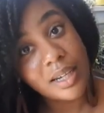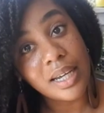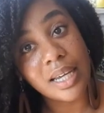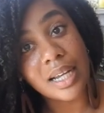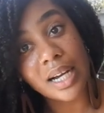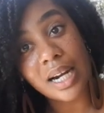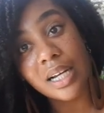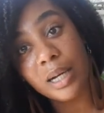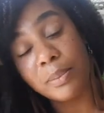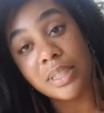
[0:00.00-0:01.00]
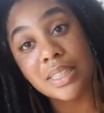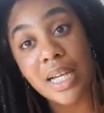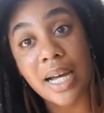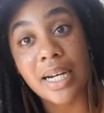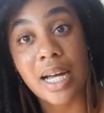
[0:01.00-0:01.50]
And I got a couple of
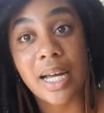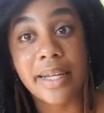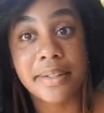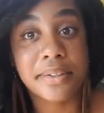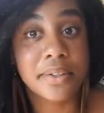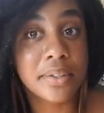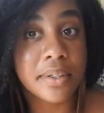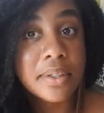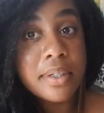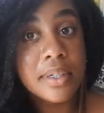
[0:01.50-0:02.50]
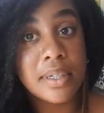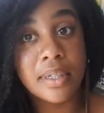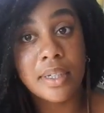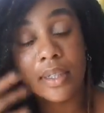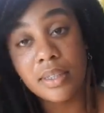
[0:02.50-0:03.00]
side eyes
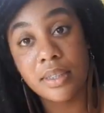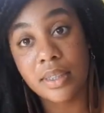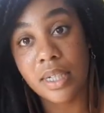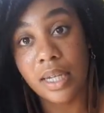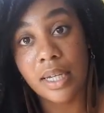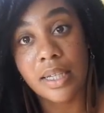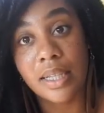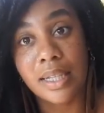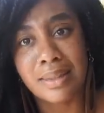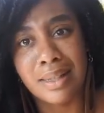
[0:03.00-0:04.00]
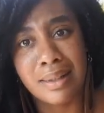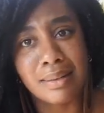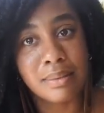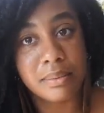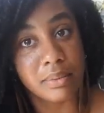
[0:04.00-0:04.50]
today. Like, is
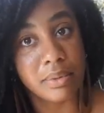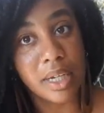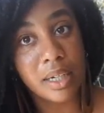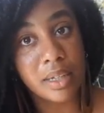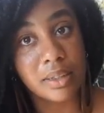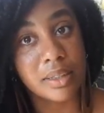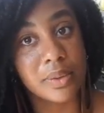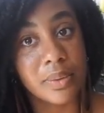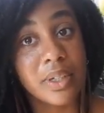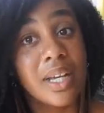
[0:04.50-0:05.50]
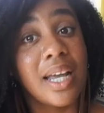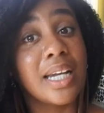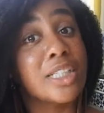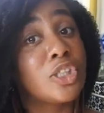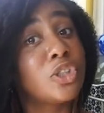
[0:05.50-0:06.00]
that fake or is it real?
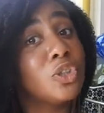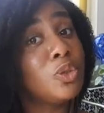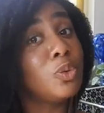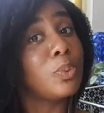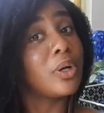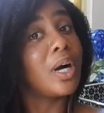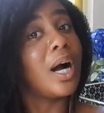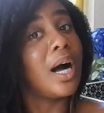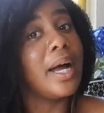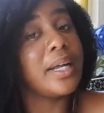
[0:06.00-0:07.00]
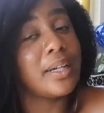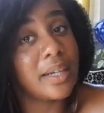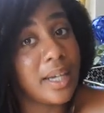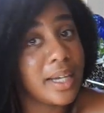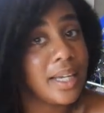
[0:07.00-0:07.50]
And it's super hot.
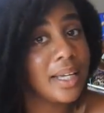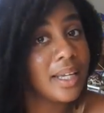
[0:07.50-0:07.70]
Okay.